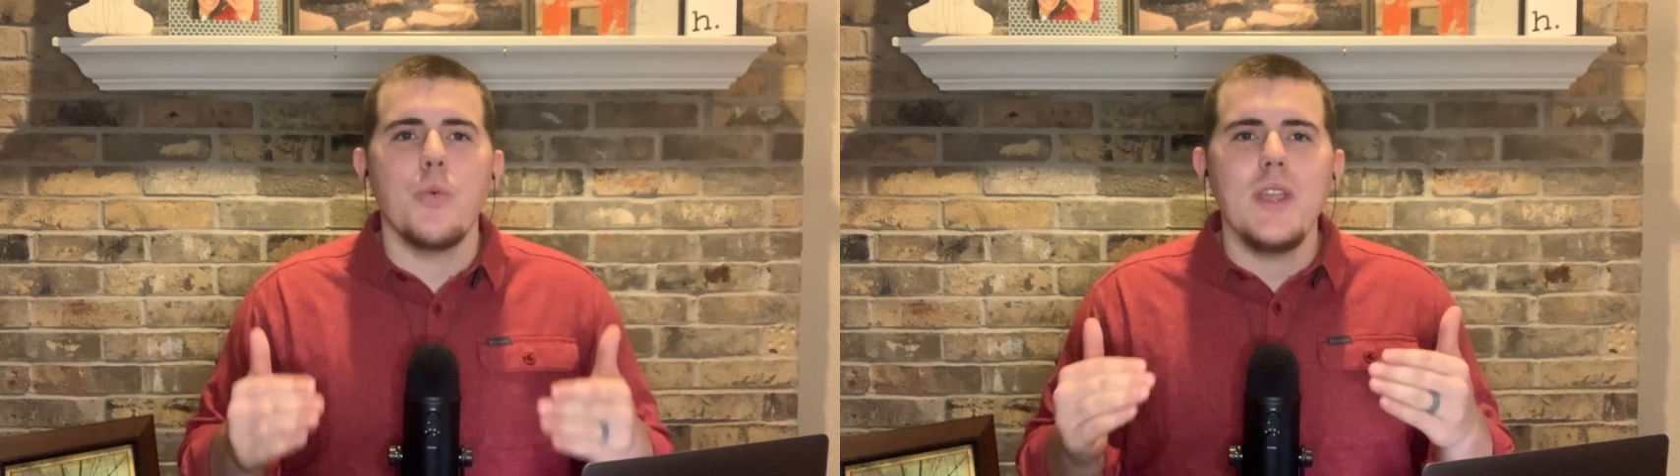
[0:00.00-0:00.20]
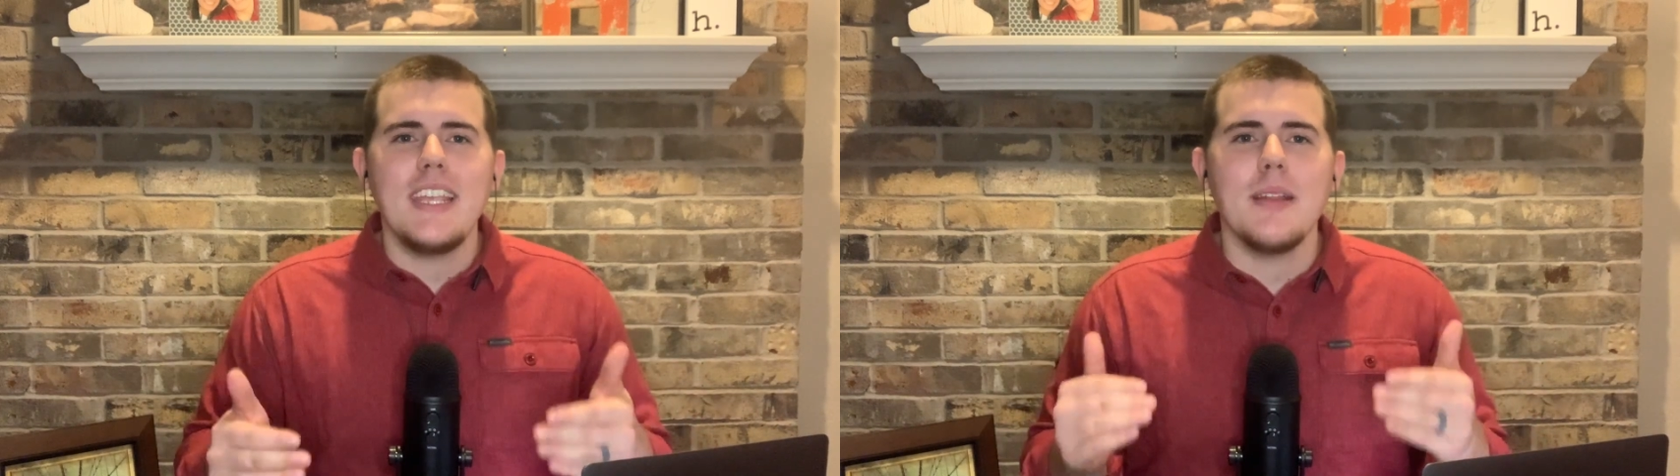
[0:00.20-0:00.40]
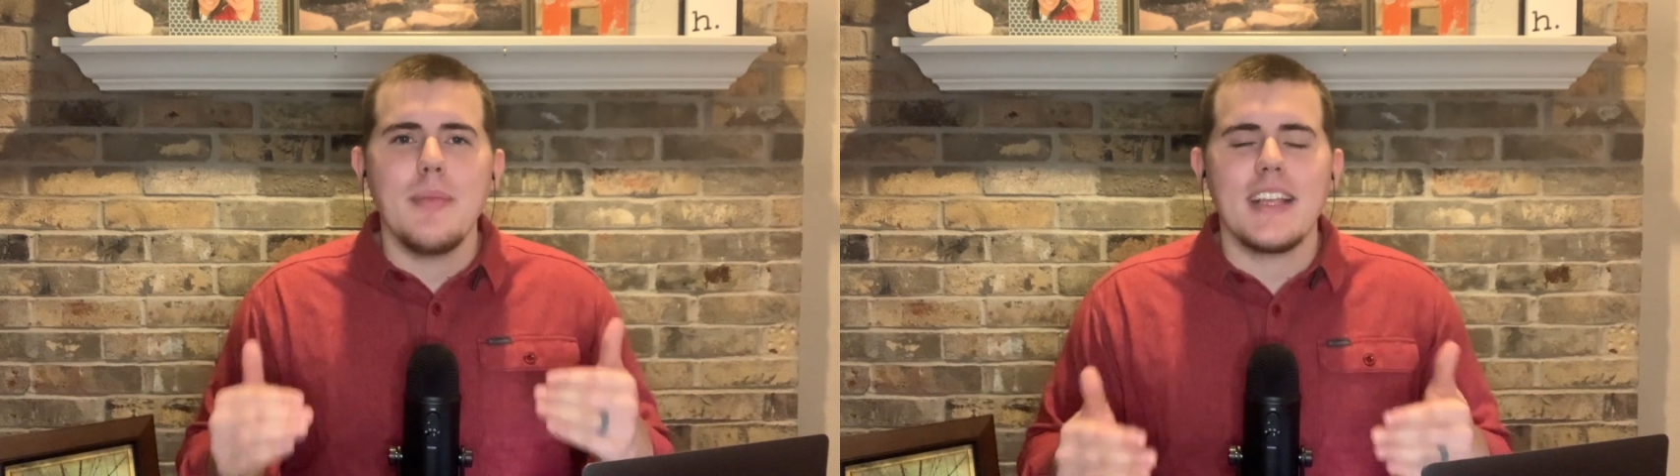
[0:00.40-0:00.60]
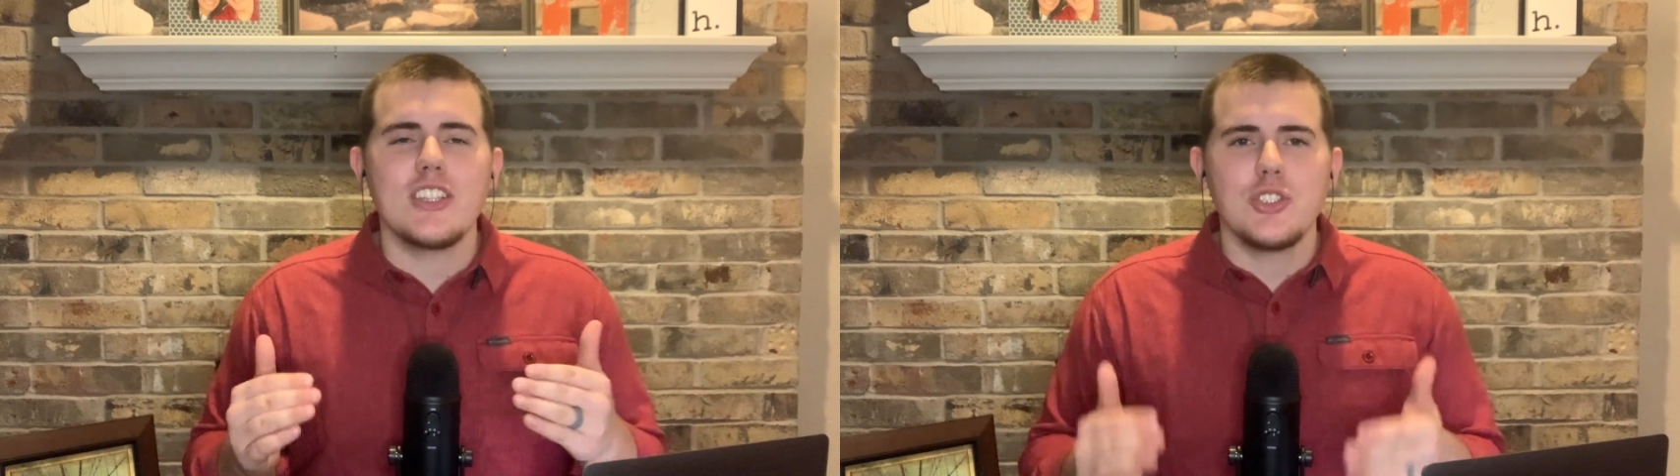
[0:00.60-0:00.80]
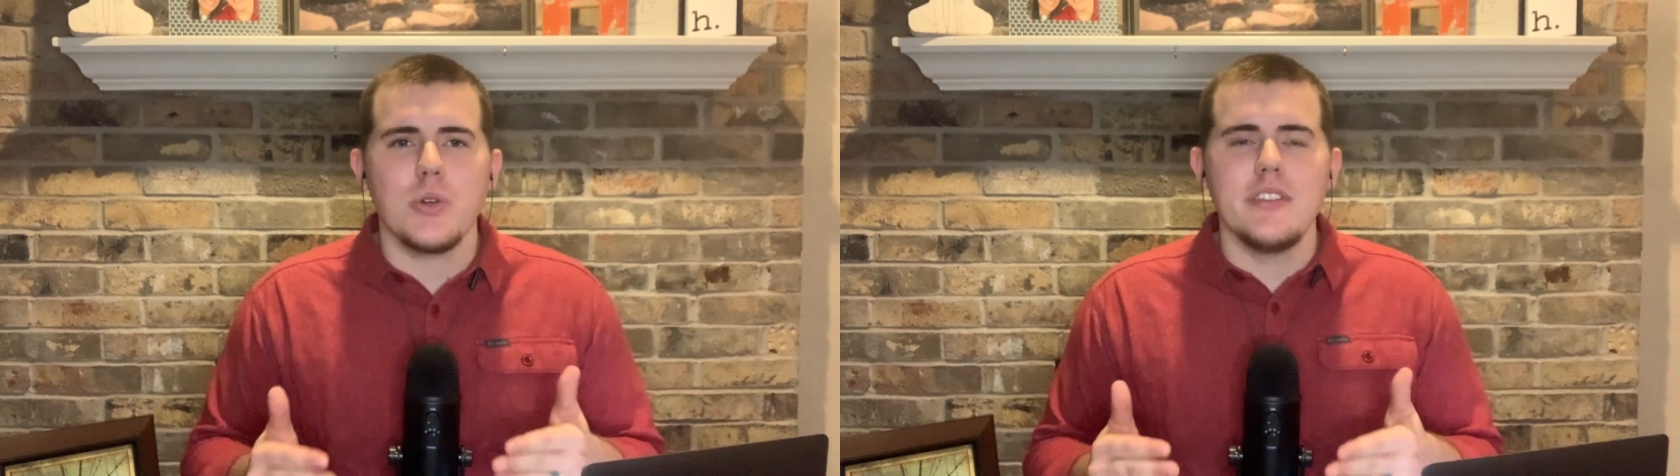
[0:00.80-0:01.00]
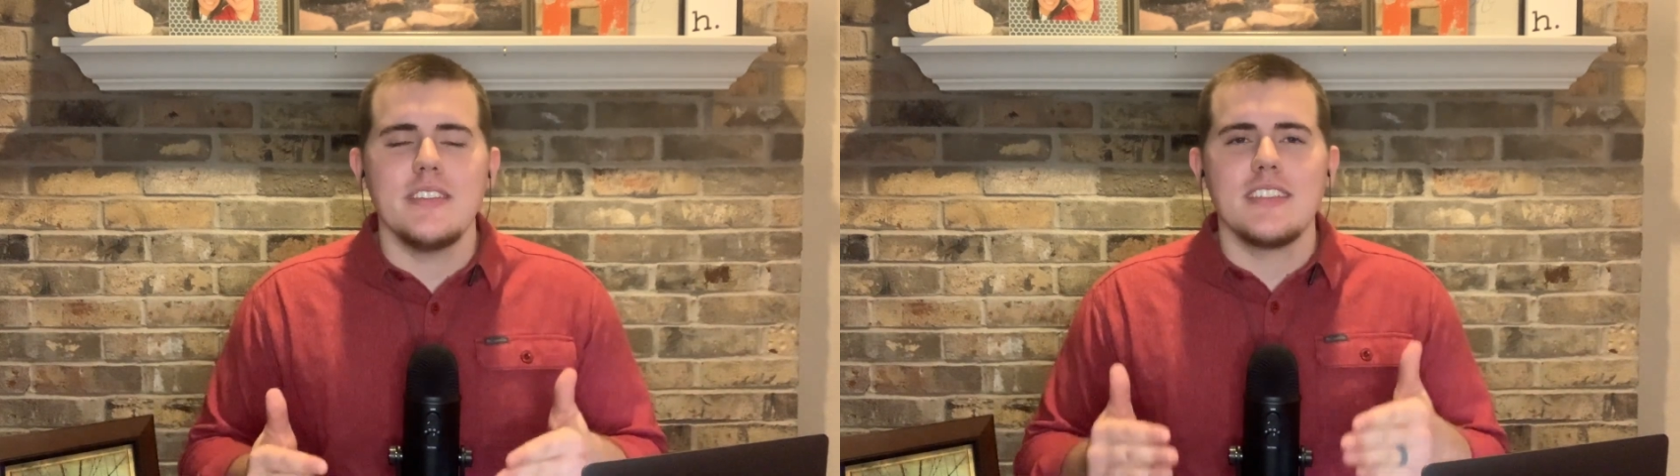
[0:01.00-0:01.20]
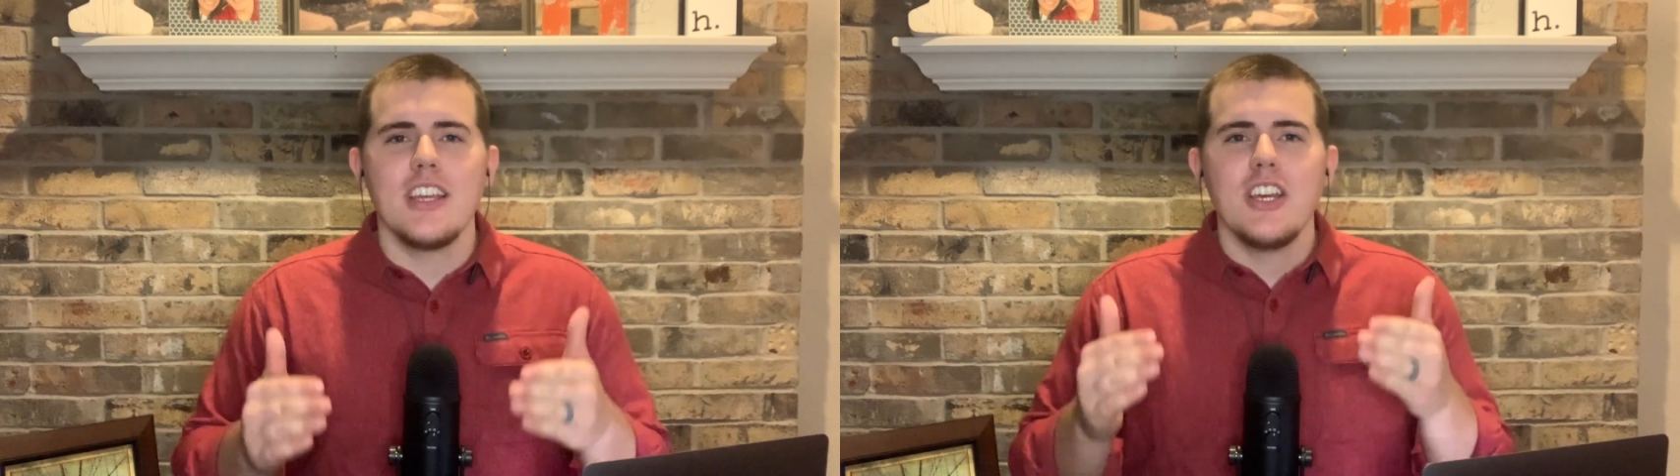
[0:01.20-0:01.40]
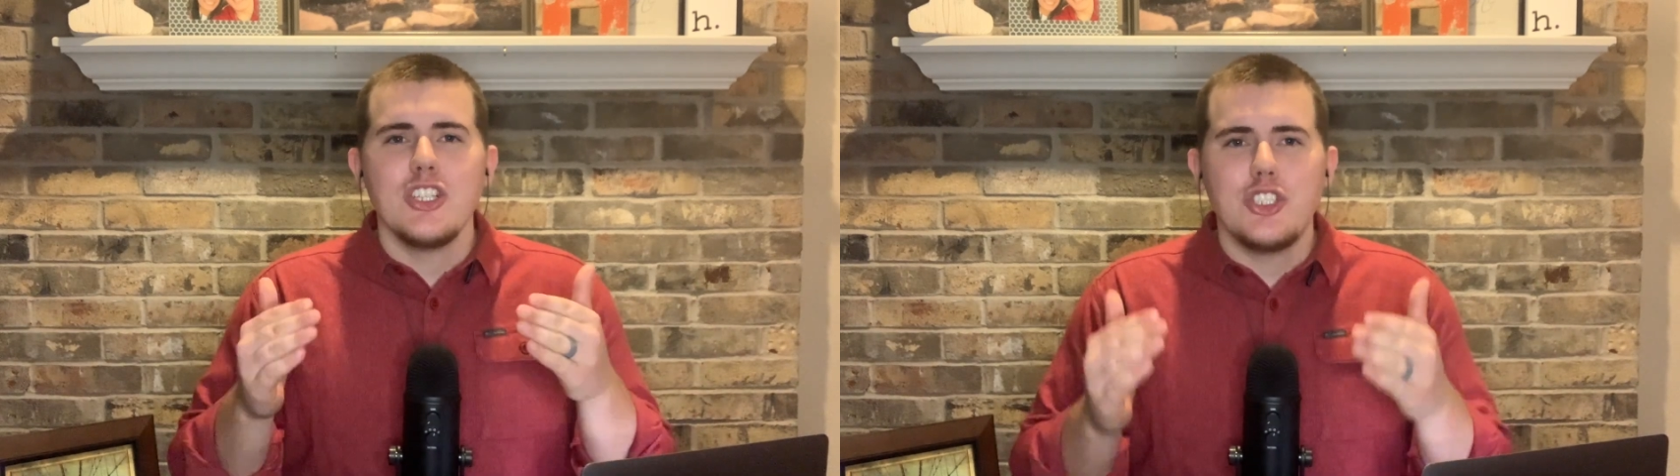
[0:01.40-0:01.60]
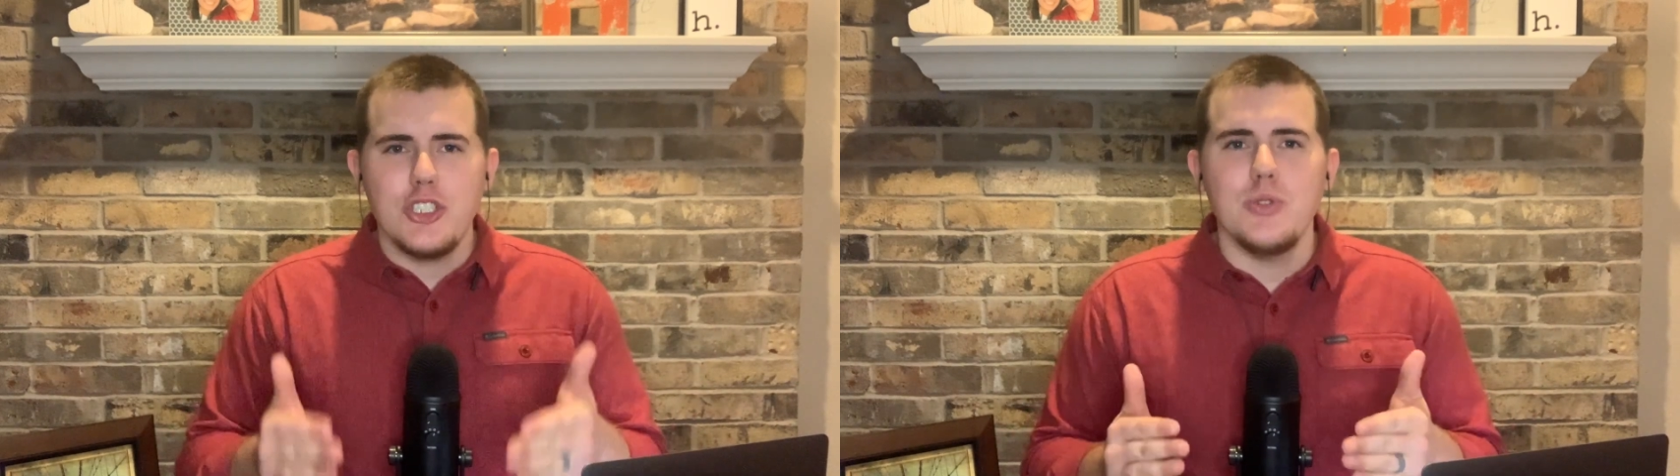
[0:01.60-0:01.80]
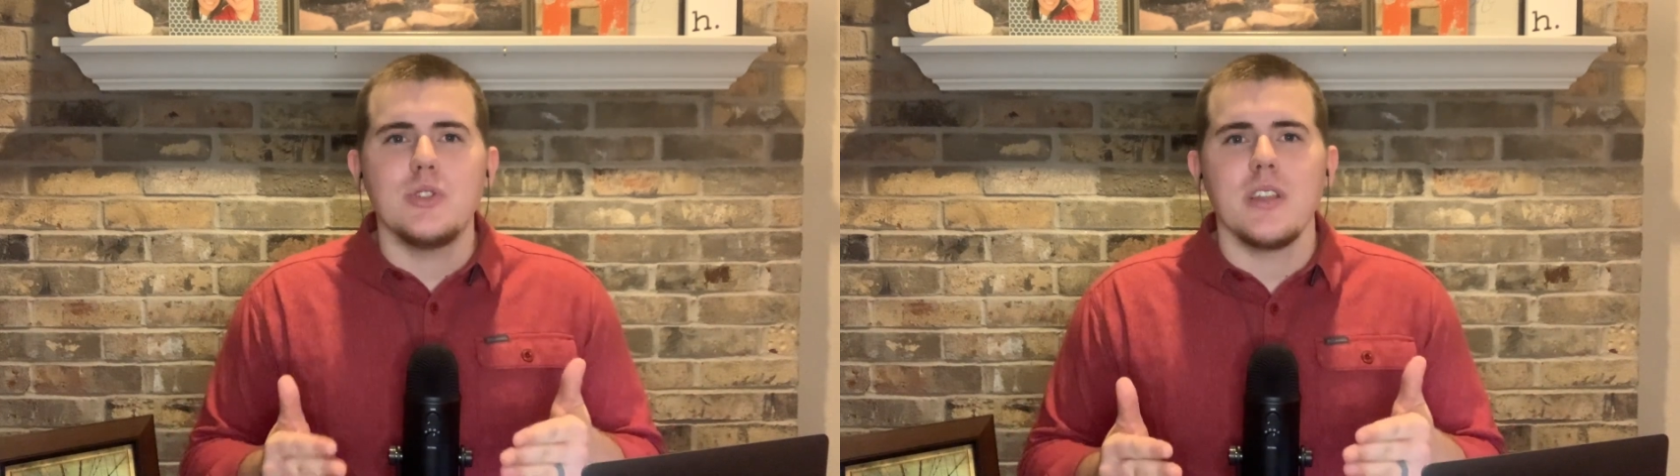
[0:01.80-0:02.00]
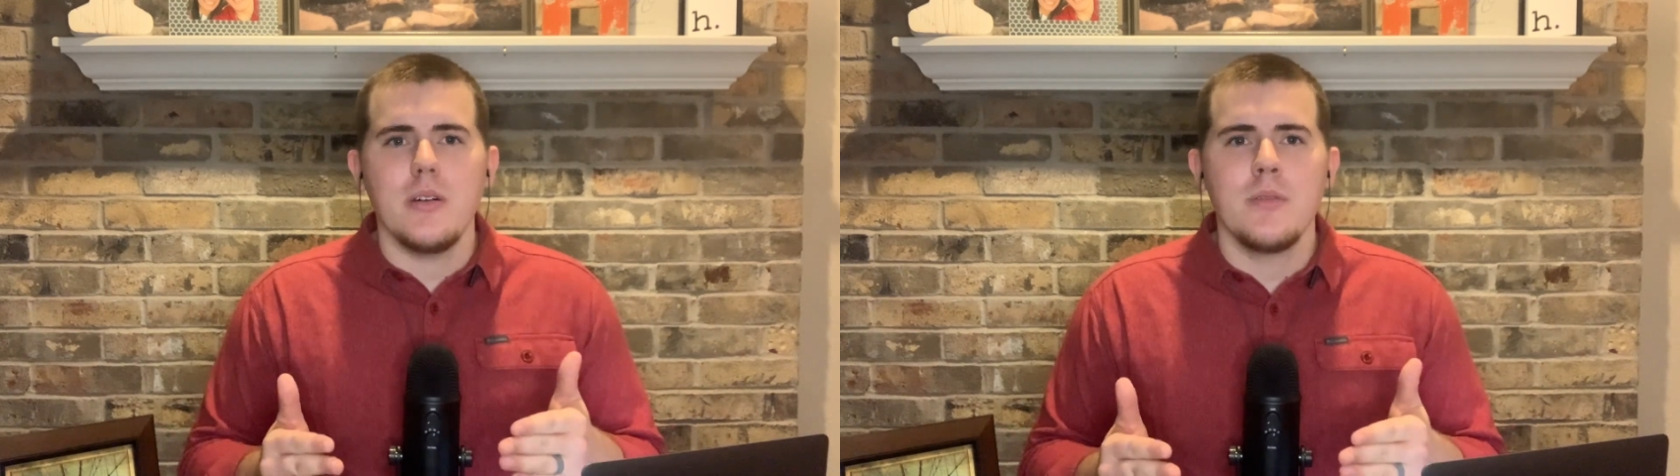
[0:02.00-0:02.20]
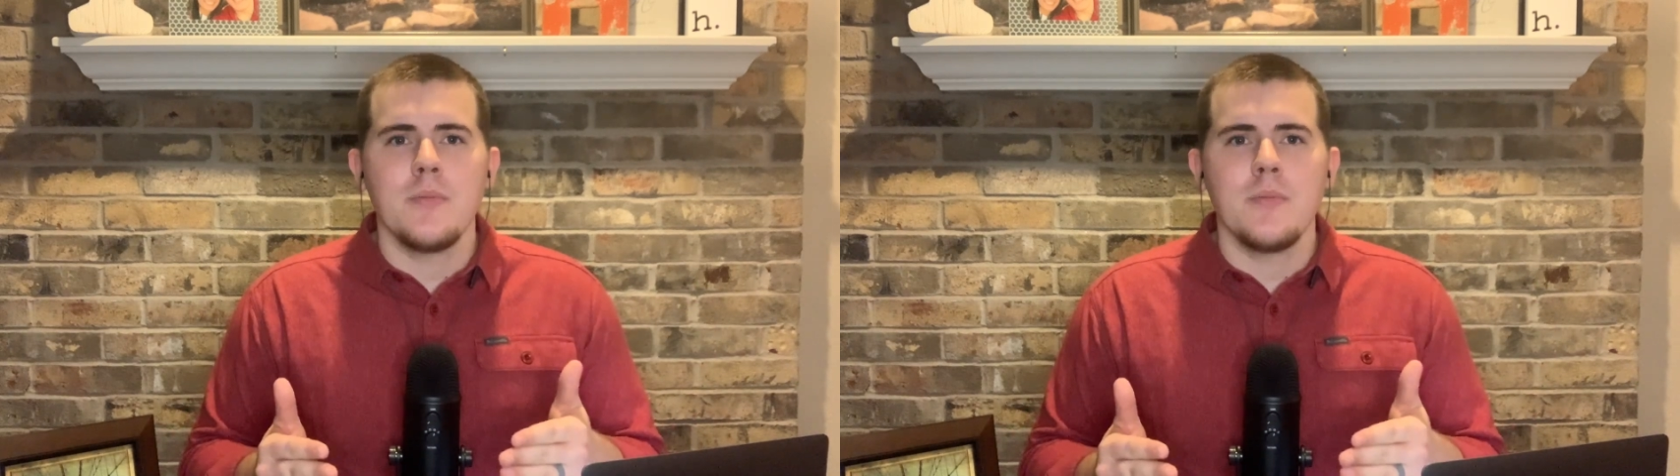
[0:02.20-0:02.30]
We can make the choices to do so.